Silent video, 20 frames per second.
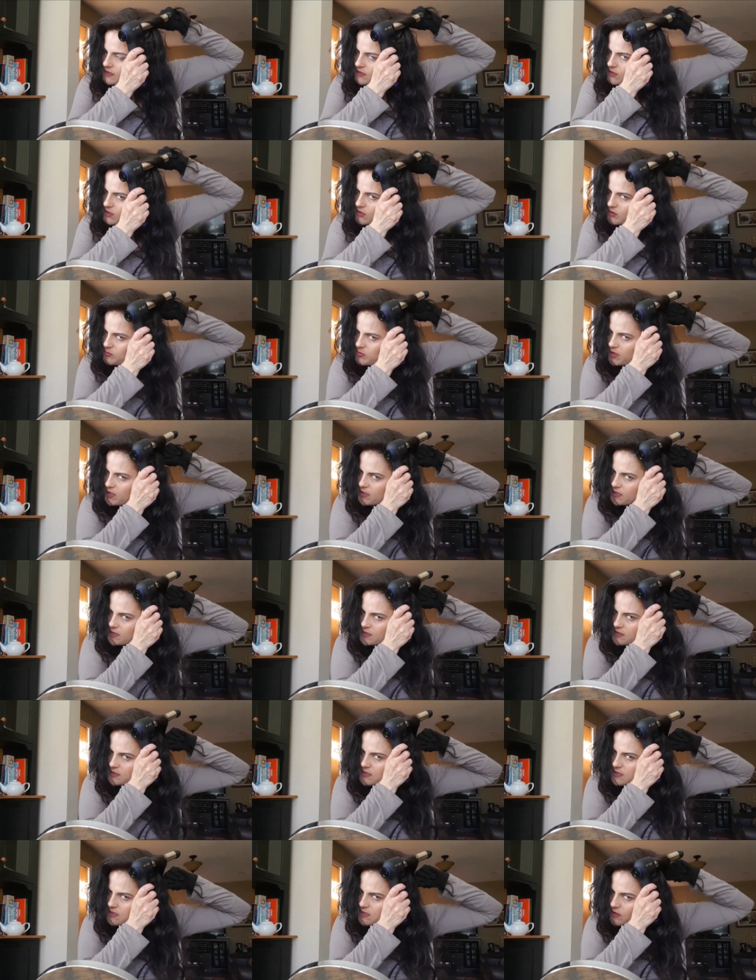curl bar.
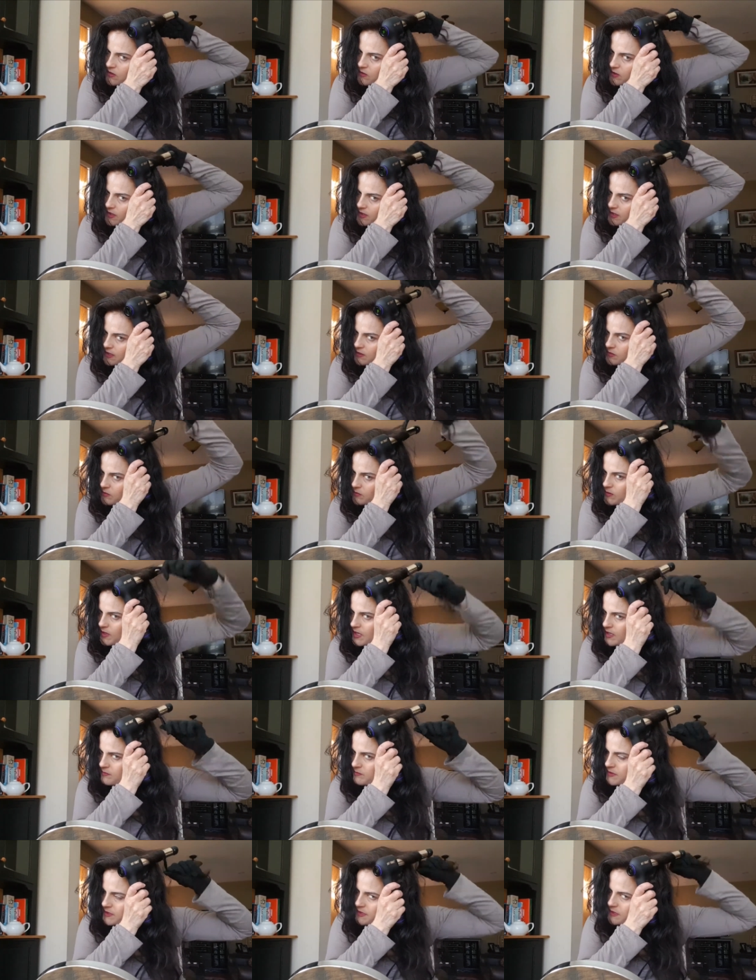So I gotta
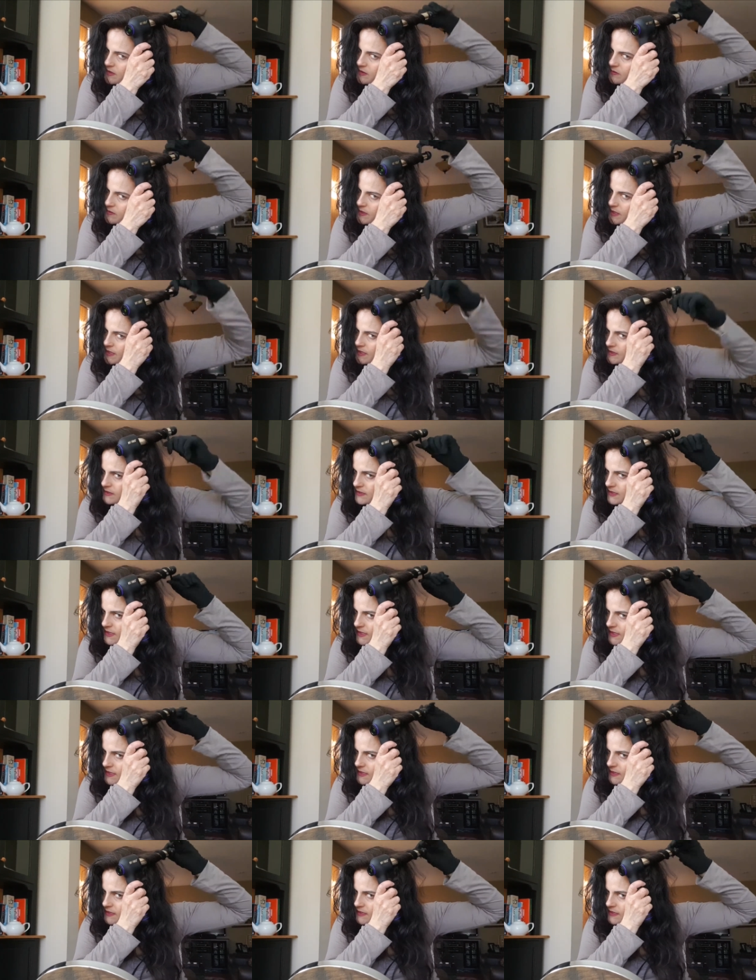wrap it around like